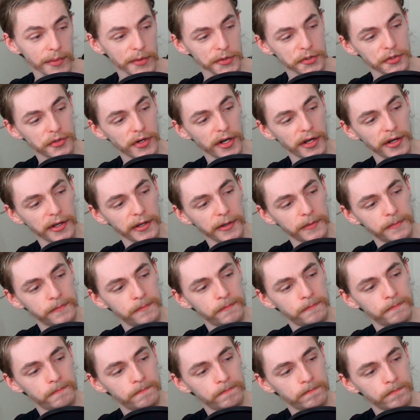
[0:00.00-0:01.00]
Australia.
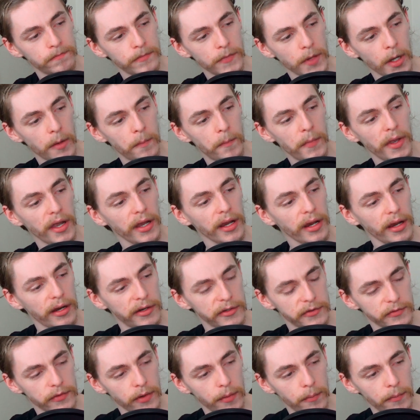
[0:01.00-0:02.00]
Meerkat
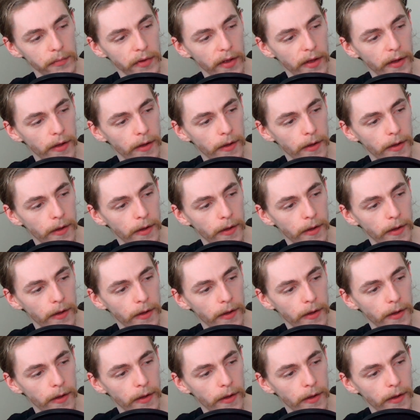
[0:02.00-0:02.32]
is from